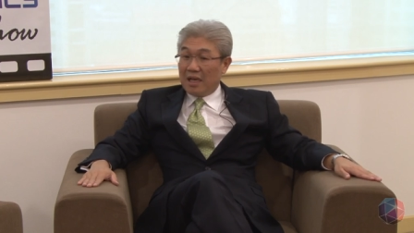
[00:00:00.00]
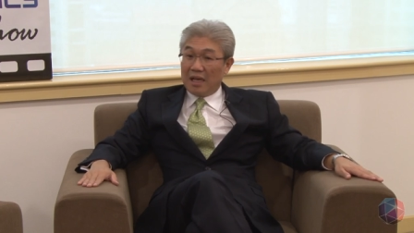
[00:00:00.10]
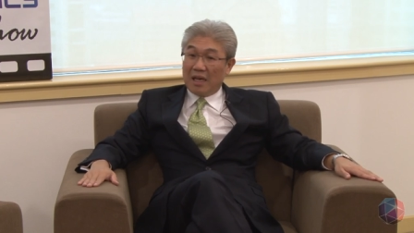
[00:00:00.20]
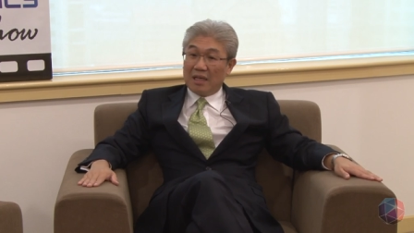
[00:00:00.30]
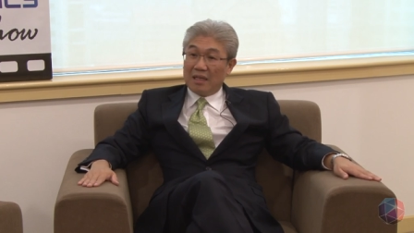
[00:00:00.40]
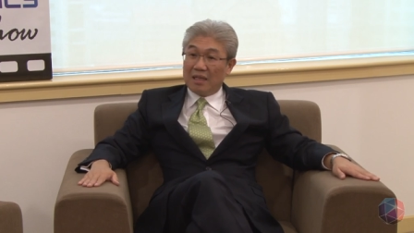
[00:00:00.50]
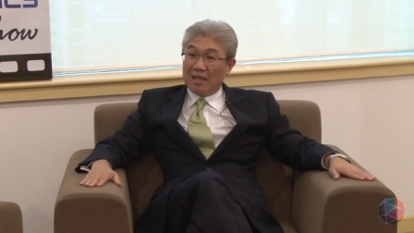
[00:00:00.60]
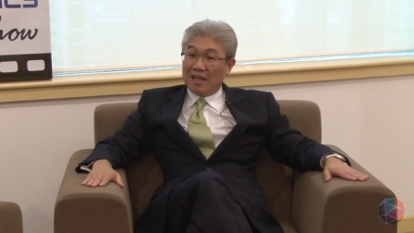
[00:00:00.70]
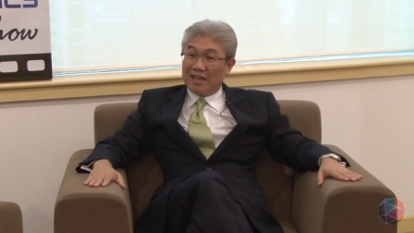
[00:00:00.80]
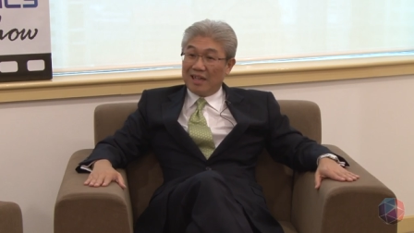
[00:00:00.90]

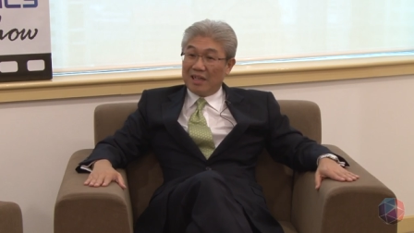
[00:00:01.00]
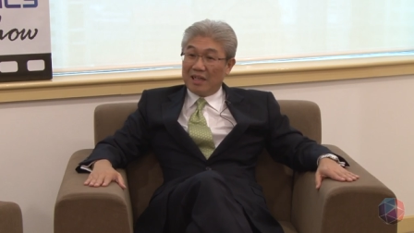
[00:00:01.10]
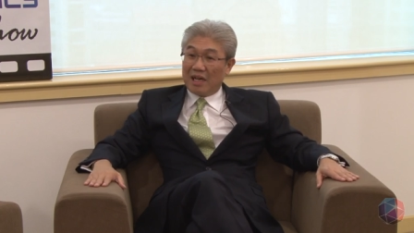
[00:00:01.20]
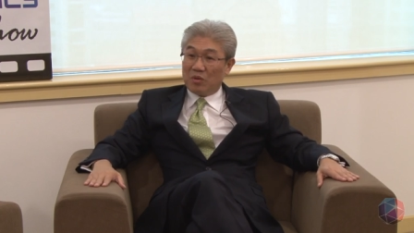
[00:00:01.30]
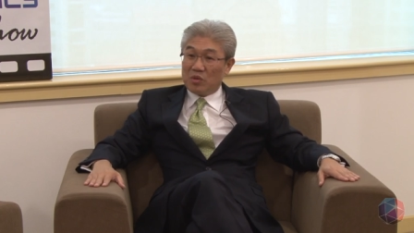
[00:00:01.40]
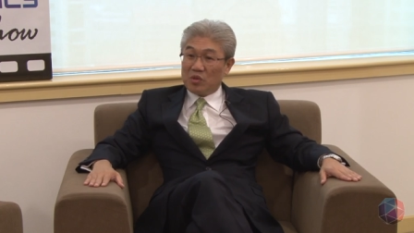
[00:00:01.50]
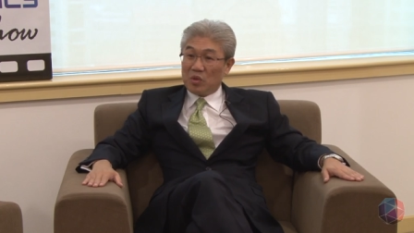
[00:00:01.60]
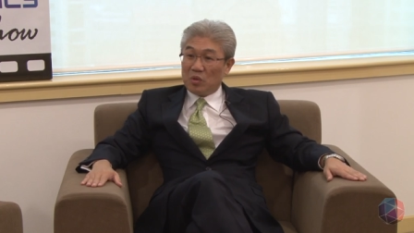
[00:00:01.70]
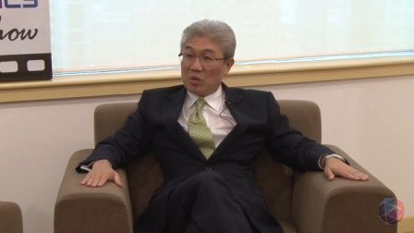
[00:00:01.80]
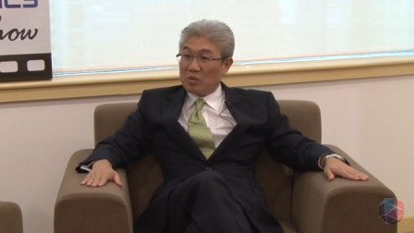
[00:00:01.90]
and, and I was
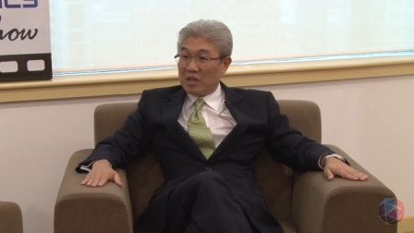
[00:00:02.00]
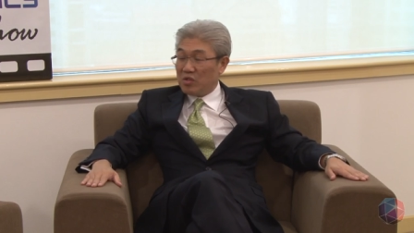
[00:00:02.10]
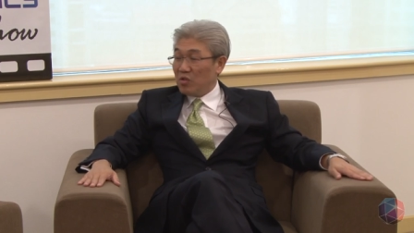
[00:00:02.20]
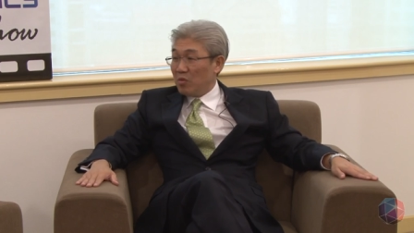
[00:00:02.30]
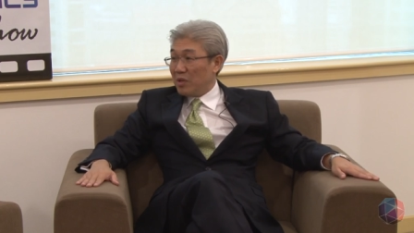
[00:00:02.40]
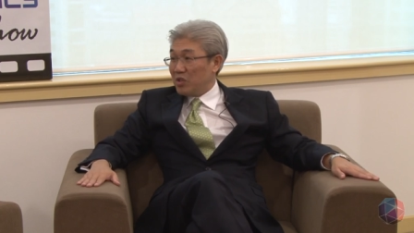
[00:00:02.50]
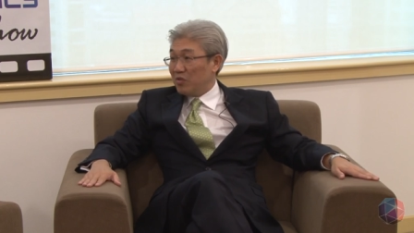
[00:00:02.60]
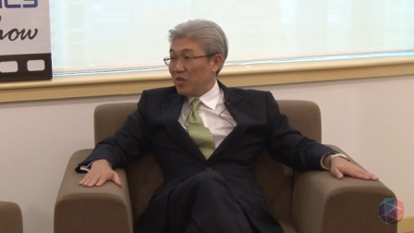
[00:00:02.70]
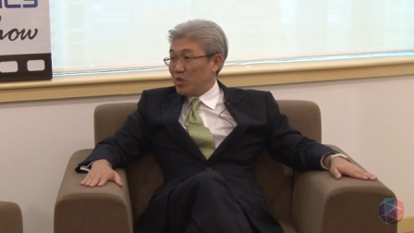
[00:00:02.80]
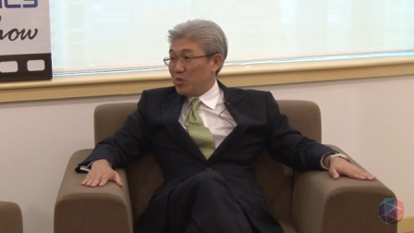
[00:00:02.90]
told, look, there's not much
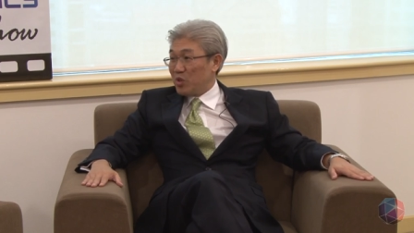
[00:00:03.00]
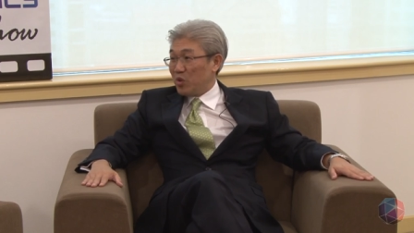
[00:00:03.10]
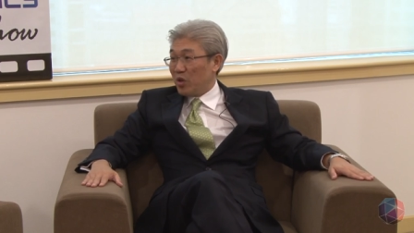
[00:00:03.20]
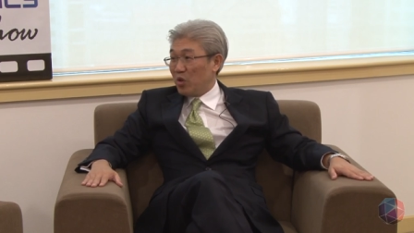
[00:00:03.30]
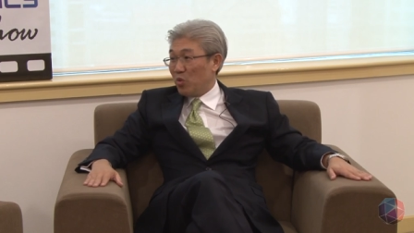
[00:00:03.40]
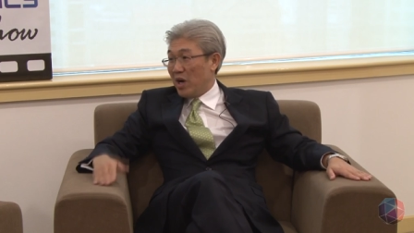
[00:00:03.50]
investments going on.